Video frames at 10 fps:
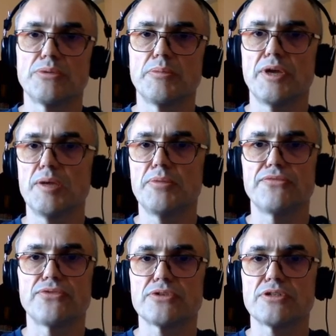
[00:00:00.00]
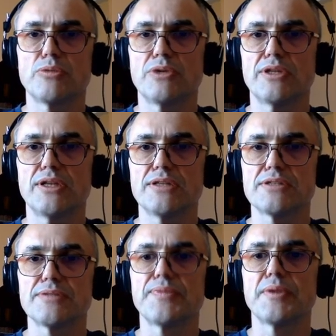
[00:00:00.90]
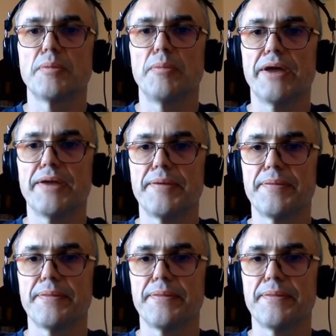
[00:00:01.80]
maybe for someone else. Bye.